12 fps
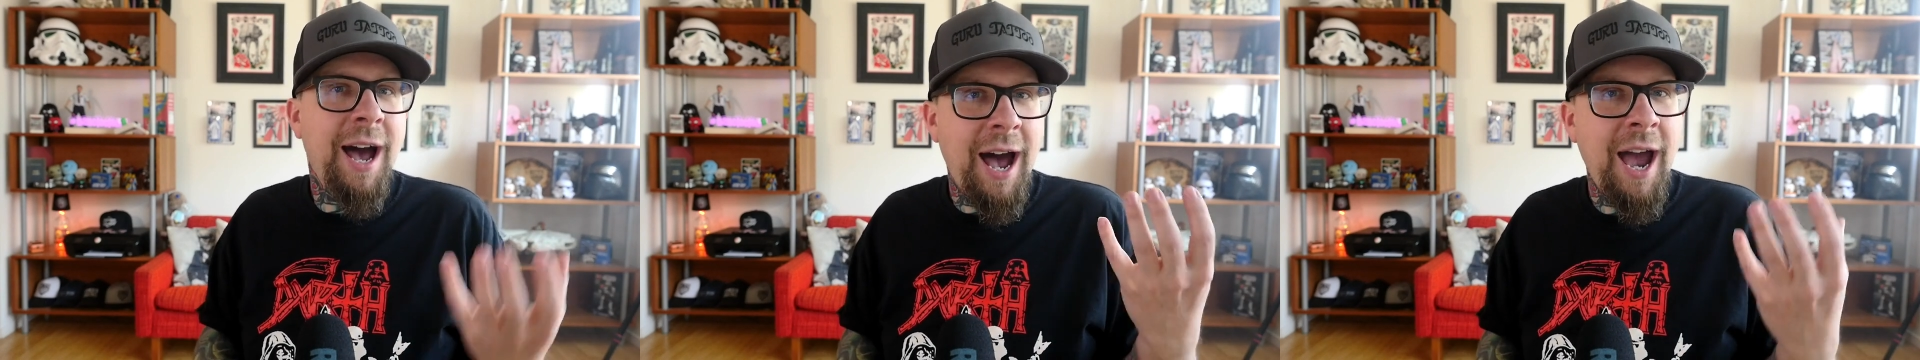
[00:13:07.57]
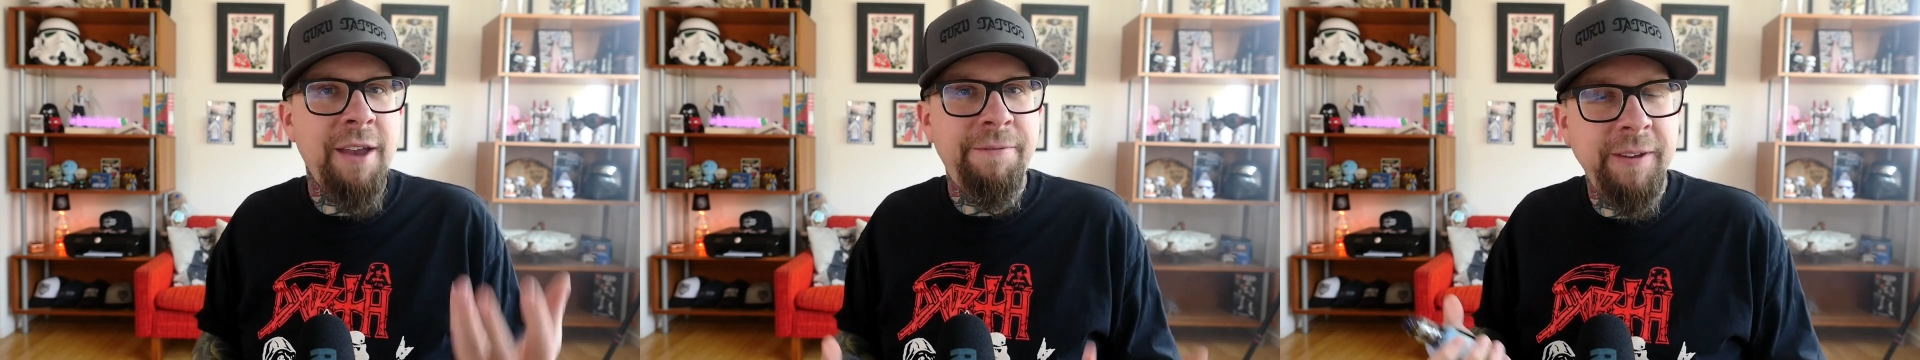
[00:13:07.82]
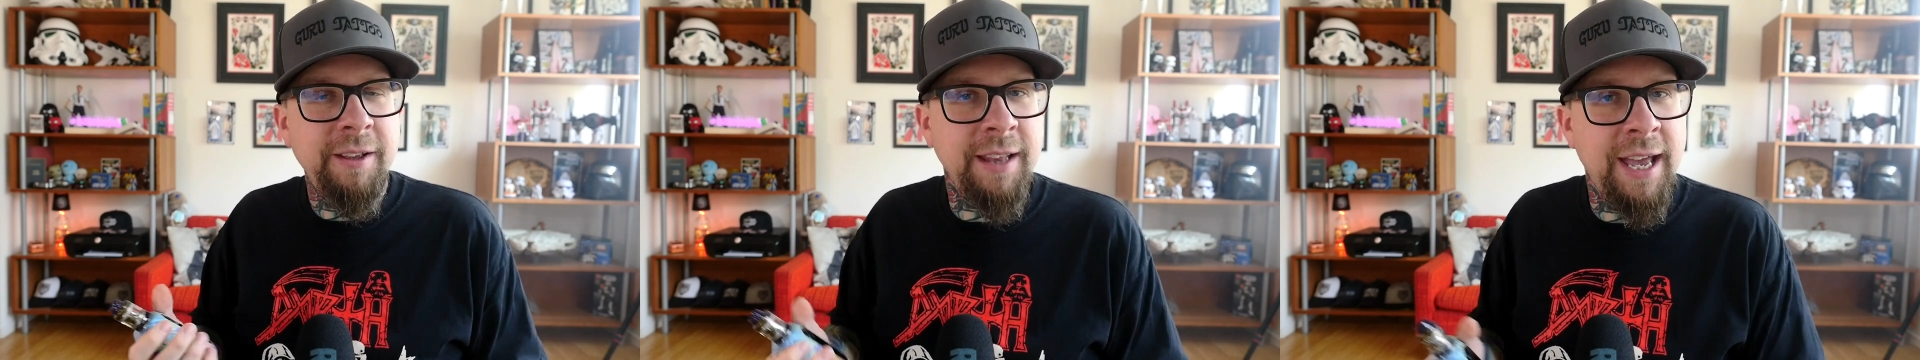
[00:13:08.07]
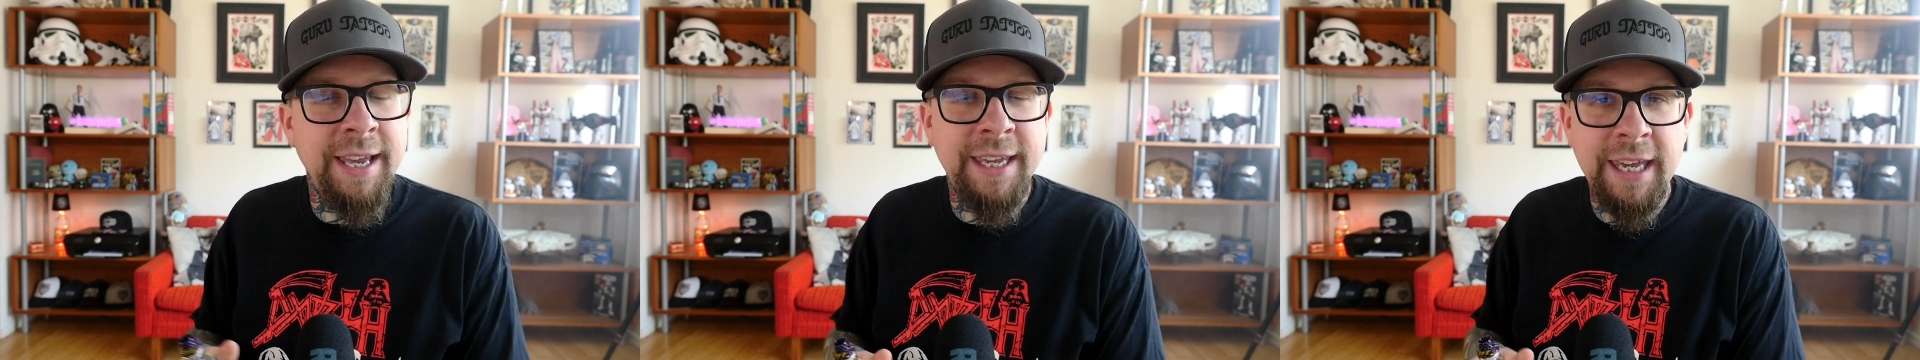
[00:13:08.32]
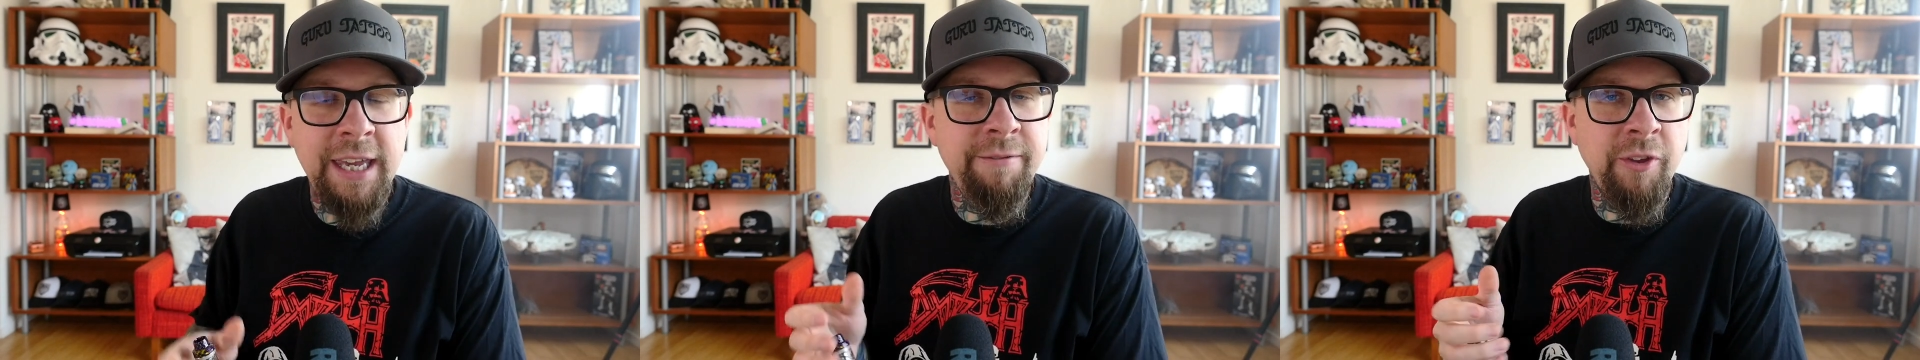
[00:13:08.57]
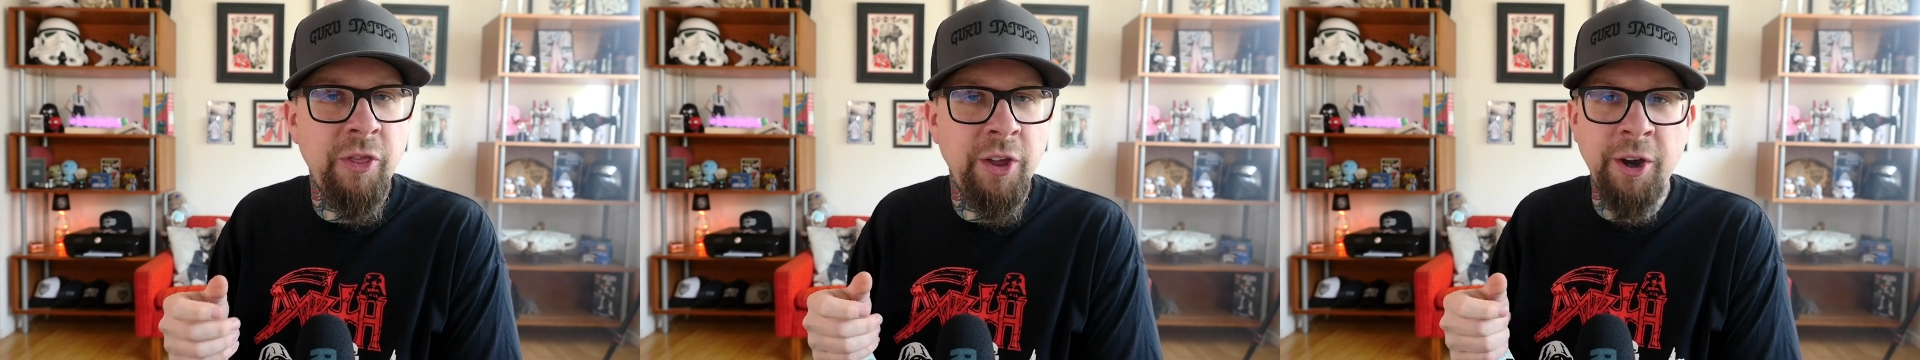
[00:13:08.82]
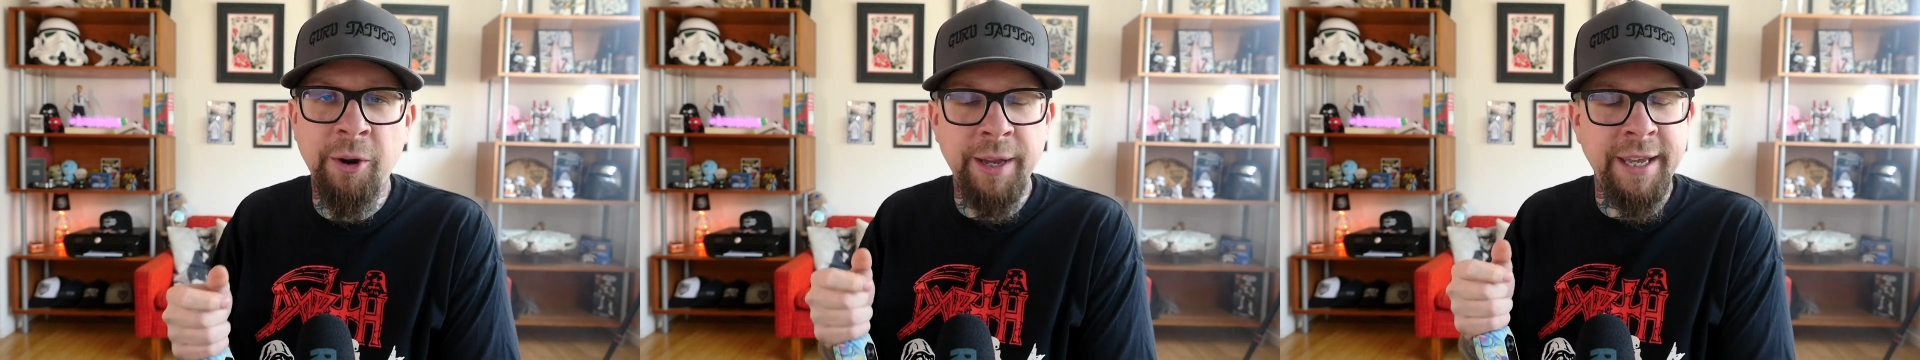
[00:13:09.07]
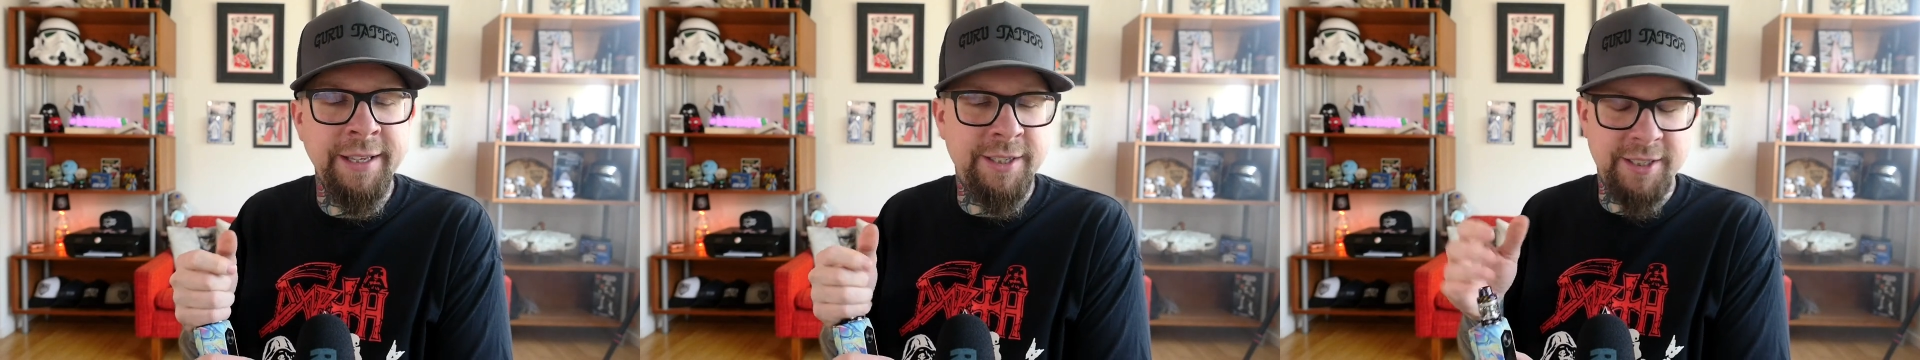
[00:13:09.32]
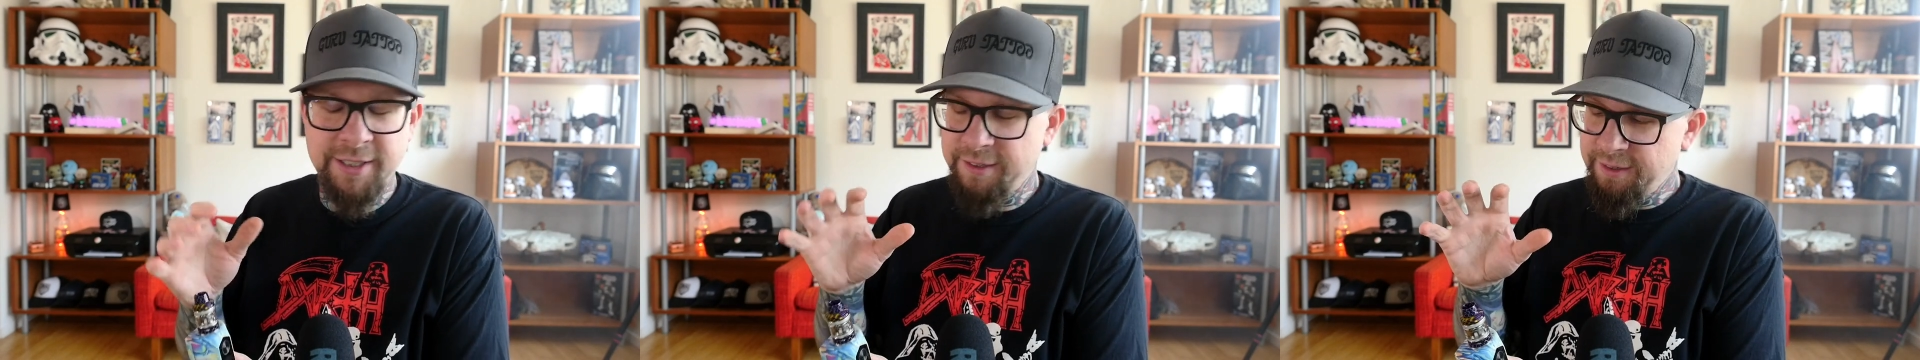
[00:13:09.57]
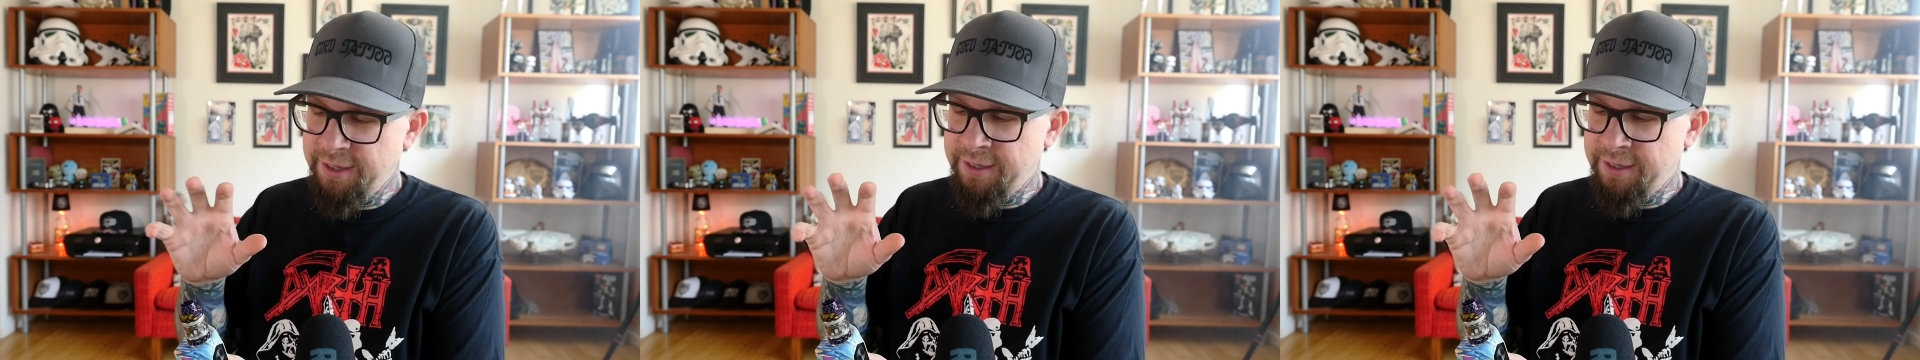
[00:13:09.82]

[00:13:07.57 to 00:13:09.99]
I feel like even though it's